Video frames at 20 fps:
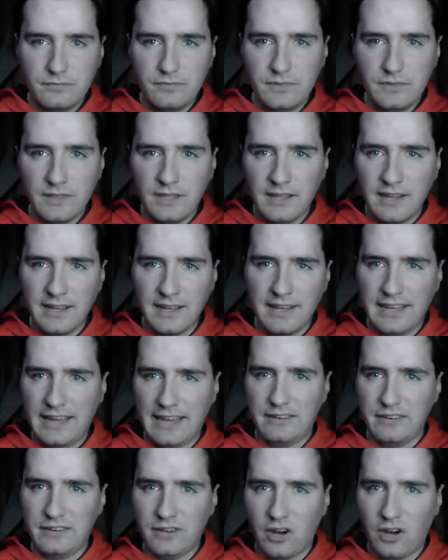
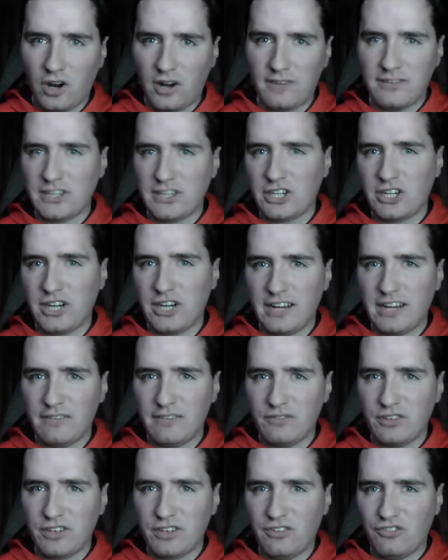Again, Harvick shot
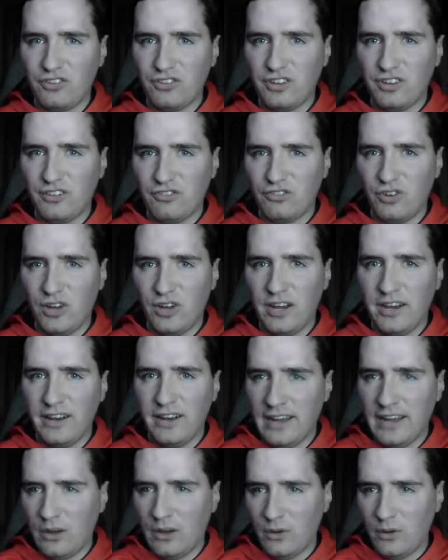himself in the foot.
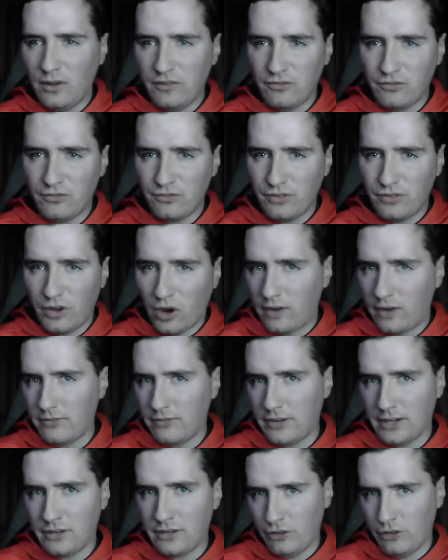Now, if
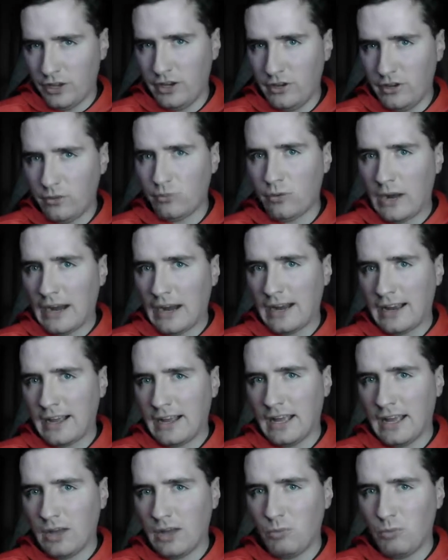Harvick didn't wreck
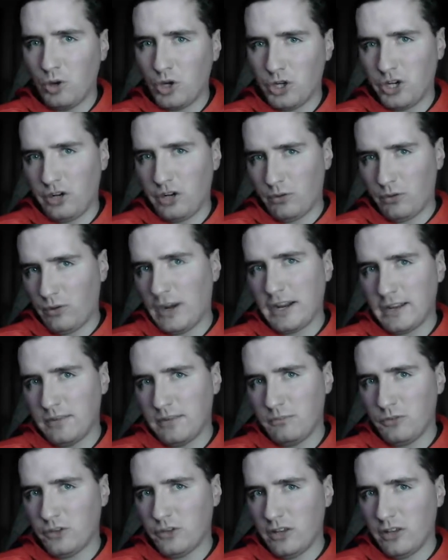Kyle Busch and wreck
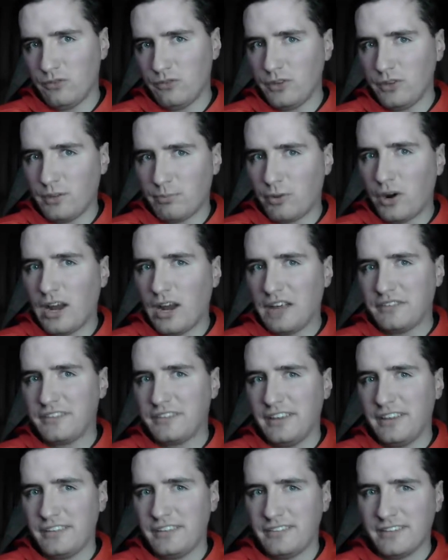himself in the
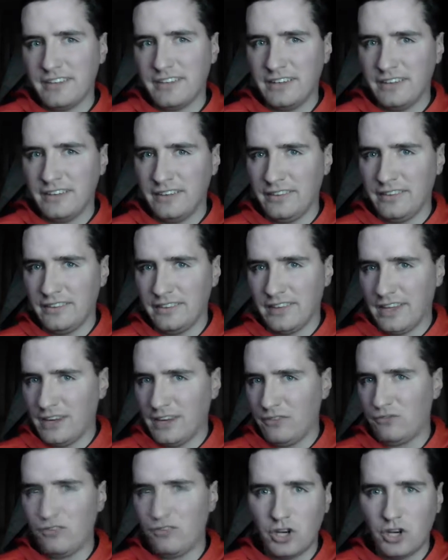process, and they
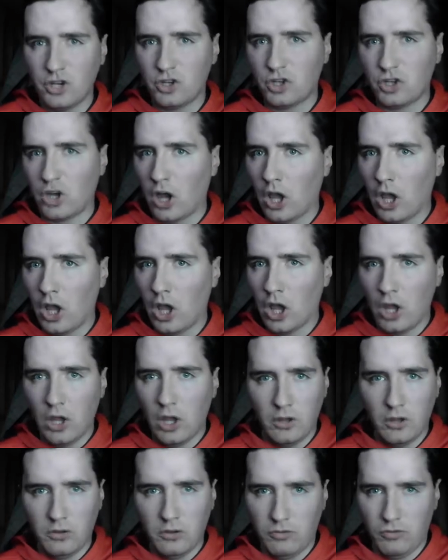had finished
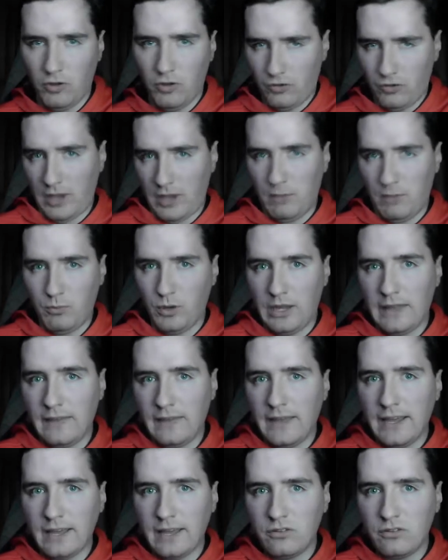the same way they had